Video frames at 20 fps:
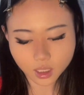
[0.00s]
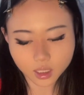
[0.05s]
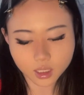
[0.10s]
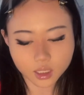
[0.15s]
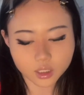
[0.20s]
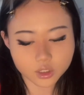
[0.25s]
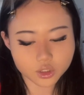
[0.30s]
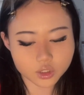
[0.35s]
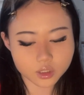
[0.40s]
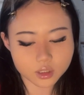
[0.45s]

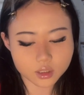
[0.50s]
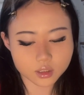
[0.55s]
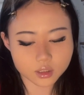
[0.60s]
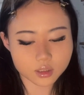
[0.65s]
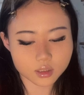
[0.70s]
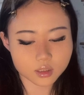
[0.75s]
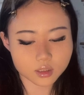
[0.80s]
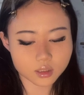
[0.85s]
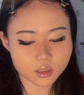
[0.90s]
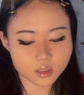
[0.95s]
And I'll
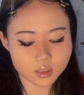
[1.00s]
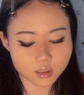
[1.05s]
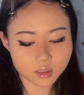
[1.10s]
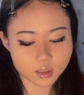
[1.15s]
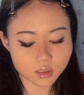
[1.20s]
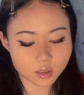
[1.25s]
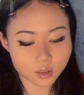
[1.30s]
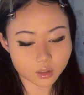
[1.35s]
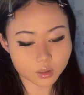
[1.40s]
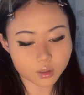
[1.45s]
just
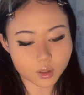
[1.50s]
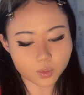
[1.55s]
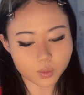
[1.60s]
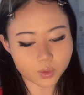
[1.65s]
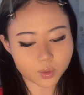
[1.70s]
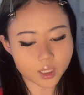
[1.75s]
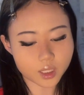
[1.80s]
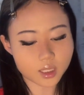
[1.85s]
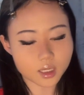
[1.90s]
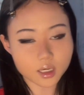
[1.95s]

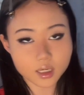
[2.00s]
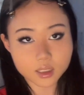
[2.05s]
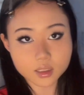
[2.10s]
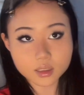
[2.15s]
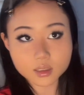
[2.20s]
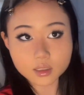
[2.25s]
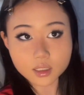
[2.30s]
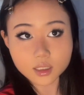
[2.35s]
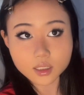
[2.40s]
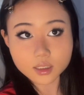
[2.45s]
go in,
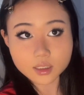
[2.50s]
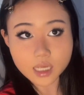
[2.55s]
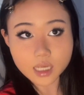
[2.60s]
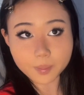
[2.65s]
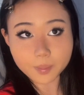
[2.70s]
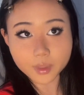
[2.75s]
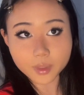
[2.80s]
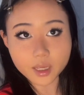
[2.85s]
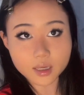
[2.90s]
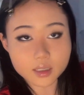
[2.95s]

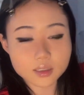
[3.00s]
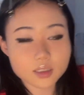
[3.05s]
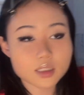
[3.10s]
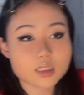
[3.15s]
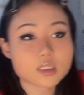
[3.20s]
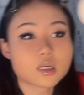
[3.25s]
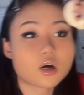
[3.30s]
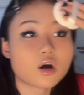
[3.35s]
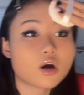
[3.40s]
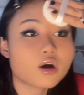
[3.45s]
tap the
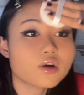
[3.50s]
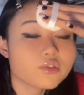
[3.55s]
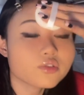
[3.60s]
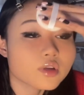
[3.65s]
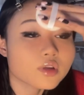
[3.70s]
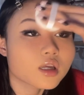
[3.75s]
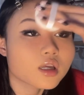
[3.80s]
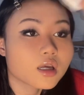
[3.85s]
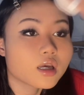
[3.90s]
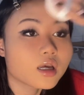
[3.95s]
excess
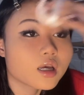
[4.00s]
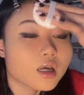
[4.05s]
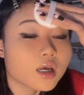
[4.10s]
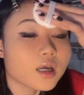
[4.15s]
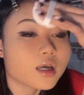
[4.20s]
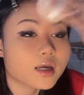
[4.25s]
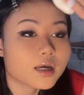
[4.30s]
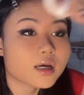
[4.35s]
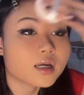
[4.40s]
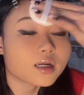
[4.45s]
off,
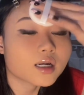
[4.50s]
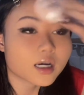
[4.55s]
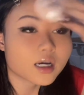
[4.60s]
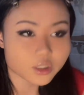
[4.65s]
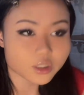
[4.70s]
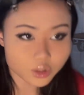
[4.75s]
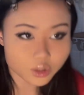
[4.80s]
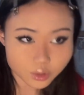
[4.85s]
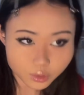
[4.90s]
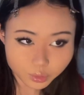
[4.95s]
and
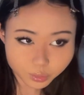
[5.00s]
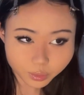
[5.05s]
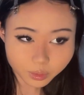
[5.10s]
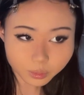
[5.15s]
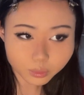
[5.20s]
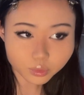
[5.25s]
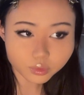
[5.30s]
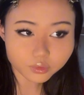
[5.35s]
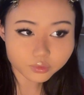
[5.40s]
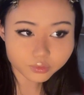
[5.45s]
I'll just
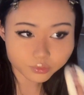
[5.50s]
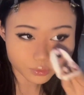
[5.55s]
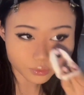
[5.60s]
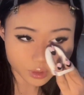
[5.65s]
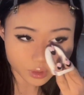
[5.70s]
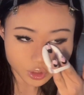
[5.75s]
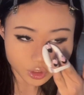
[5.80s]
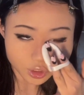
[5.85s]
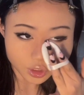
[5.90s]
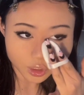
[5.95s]
remove
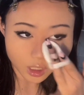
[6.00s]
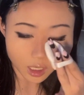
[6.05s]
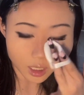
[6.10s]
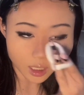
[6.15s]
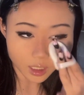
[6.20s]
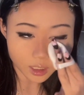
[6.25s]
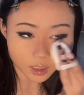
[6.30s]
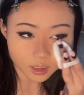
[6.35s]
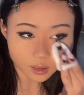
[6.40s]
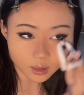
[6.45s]
the
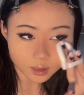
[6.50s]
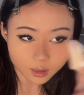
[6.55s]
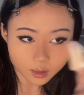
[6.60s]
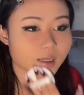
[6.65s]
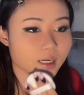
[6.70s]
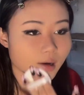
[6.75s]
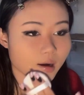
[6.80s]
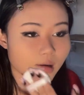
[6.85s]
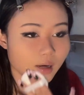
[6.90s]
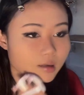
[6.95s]
shine,
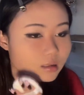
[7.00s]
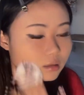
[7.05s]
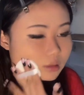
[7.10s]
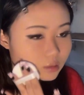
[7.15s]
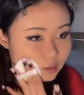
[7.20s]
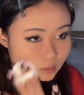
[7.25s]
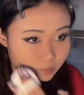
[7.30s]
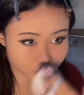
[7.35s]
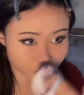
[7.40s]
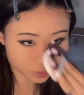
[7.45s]

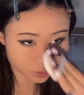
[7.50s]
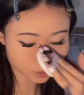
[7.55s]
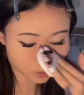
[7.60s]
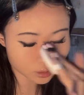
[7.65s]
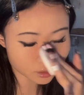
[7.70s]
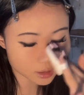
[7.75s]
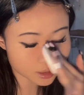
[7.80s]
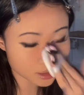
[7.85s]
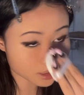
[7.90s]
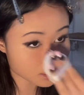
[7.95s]

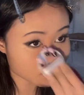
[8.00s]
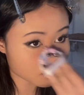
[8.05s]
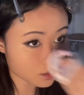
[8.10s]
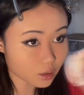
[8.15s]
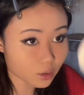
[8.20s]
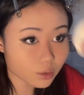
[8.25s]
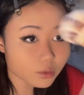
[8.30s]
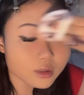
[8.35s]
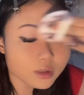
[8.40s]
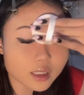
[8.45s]
especially
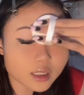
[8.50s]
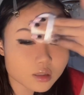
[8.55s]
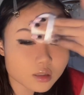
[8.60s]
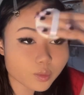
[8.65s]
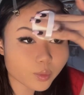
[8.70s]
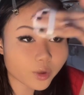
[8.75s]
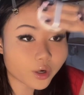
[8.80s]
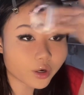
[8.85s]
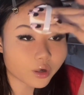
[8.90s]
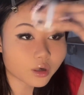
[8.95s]
T-zone. That's
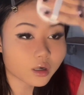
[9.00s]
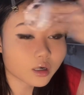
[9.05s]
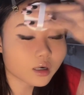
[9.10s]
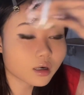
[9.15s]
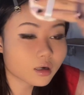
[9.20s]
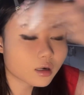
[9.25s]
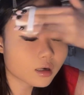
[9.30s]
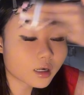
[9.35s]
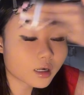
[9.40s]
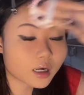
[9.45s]
where
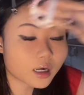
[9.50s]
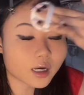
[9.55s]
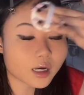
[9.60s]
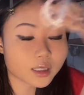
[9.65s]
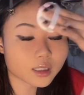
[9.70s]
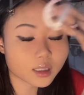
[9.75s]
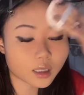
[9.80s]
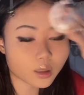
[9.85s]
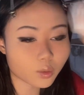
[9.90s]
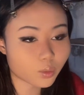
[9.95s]

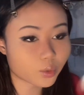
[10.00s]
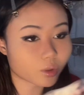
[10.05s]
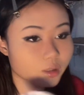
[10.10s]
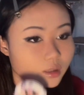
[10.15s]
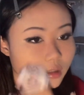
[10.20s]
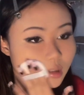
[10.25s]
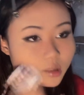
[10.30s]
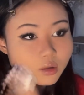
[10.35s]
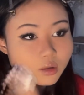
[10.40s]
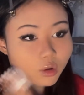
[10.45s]
I get
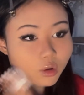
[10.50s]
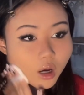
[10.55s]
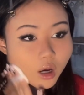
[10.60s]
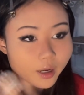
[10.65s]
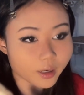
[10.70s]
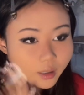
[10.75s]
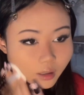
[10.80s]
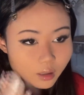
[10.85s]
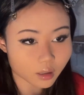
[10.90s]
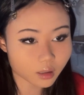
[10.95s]
oily a
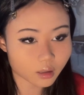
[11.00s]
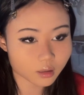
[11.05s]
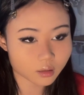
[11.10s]
lot.